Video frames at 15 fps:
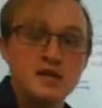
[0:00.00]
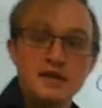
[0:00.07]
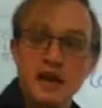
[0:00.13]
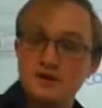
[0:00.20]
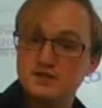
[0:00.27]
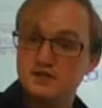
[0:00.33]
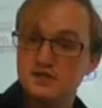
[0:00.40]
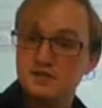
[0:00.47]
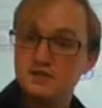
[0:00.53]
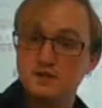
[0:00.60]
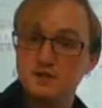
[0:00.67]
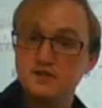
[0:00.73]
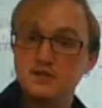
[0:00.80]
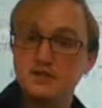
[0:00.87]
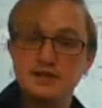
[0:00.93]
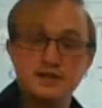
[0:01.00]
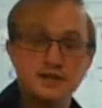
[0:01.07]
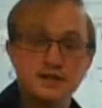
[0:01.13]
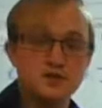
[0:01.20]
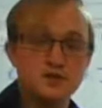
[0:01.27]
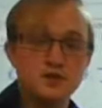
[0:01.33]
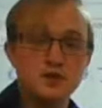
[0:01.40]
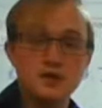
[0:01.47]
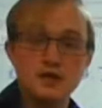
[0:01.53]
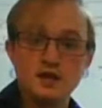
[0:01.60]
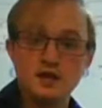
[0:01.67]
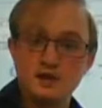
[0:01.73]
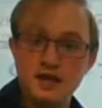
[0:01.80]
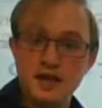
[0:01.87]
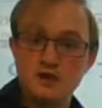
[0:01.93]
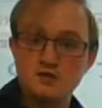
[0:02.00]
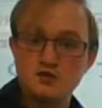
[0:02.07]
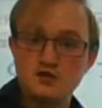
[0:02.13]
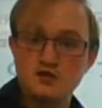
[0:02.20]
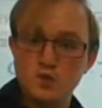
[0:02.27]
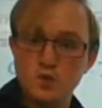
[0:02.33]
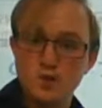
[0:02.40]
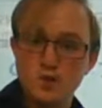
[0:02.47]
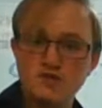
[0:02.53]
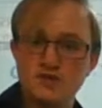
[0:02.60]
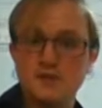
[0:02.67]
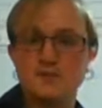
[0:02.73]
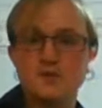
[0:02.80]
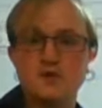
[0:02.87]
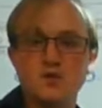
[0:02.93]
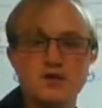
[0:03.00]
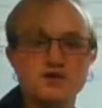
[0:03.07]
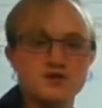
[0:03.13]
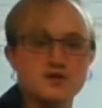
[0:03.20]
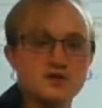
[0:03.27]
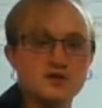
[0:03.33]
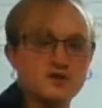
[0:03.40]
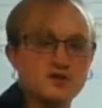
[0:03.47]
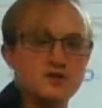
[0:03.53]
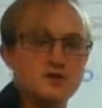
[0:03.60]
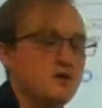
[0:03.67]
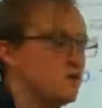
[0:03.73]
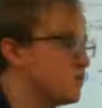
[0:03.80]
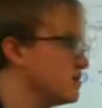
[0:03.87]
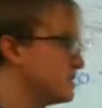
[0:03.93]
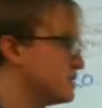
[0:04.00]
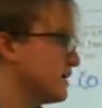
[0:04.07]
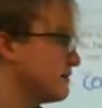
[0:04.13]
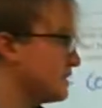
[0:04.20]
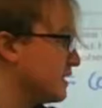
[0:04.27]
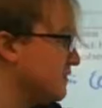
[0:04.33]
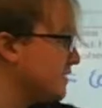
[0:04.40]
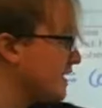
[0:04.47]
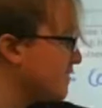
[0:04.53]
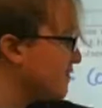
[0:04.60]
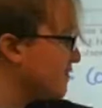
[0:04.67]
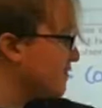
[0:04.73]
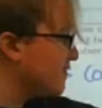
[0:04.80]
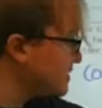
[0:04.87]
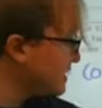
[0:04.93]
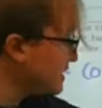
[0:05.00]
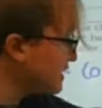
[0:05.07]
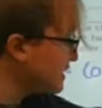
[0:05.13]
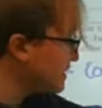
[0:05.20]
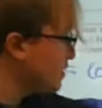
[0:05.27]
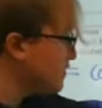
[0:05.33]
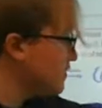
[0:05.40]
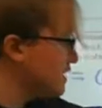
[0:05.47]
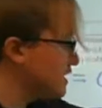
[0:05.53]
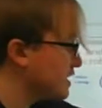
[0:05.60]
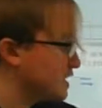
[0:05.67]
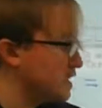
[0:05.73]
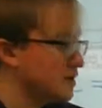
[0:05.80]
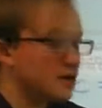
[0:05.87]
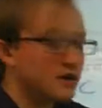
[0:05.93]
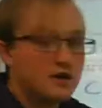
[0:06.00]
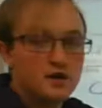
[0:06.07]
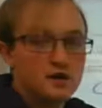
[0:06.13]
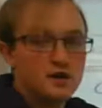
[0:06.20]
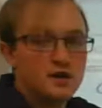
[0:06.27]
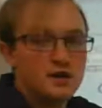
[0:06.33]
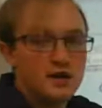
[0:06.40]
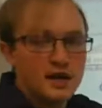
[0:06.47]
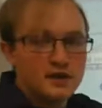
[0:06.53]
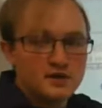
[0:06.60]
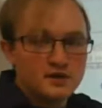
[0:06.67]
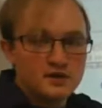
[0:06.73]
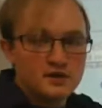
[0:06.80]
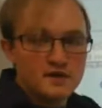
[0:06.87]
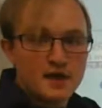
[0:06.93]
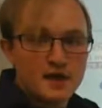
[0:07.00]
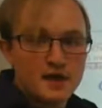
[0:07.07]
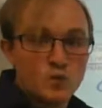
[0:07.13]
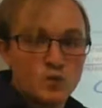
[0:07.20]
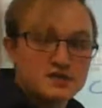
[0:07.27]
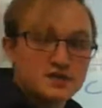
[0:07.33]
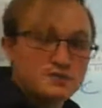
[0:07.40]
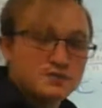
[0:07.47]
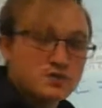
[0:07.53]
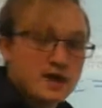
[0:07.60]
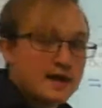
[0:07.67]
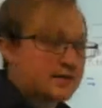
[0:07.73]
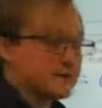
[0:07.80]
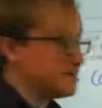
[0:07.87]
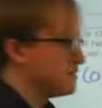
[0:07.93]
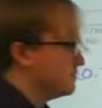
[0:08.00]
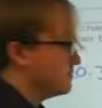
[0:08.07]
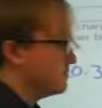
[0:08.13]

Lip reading: Now it's simple, isn't it? It's really now just a one-step equation. We just have to get that 36 over to here, and to do that, we subtract,